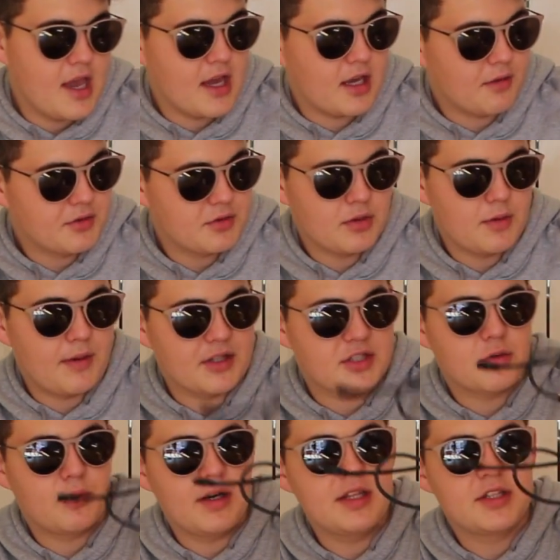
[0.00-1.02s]
comes with about
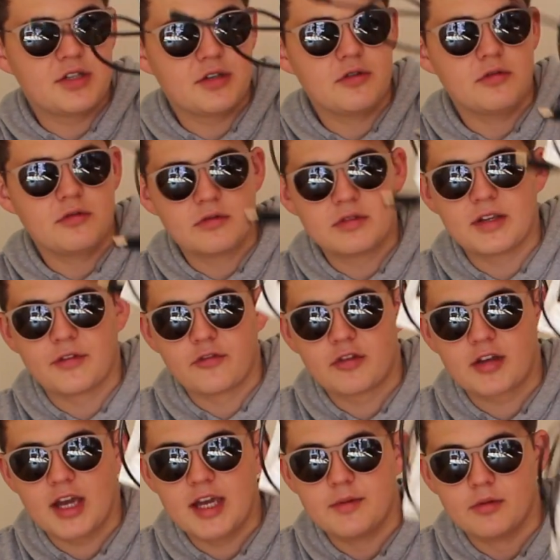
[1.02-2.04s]
22
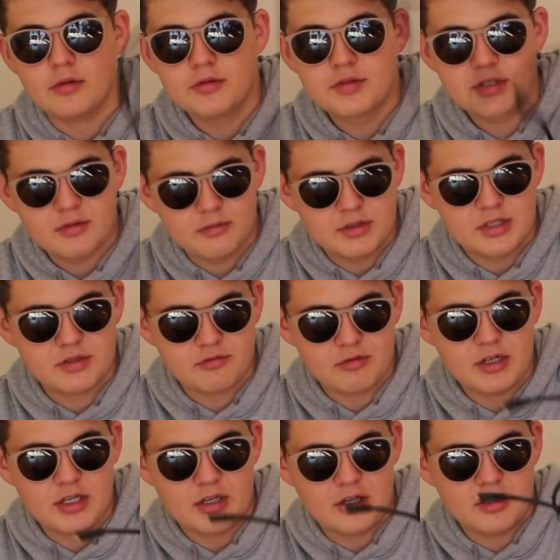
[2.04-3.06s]
different cables, which is
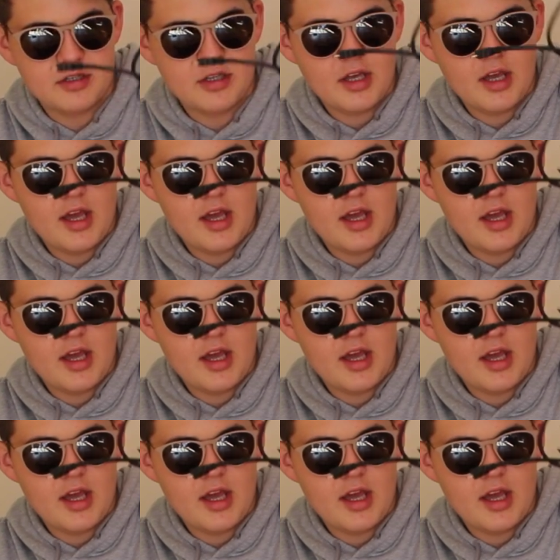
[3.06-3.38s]
really good.